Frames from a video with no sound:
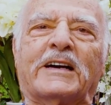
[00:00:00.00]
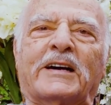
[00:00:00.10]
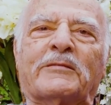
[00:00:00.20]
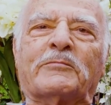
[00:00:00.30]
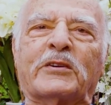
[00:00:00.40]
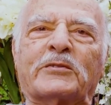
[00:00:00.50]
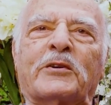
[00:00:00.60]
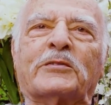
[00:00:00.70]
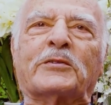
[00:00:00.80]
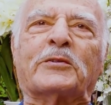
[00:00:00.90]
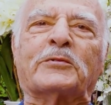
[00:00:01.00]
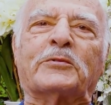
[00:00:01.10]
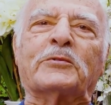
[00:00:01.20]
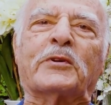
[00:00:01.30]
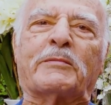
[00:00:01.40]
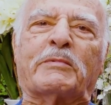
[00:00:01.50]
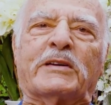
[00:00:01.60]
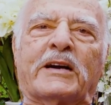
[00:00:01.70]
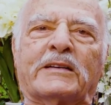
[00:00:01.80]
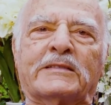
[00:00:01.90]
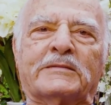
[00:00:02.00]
and we're gonna go to Lebanon."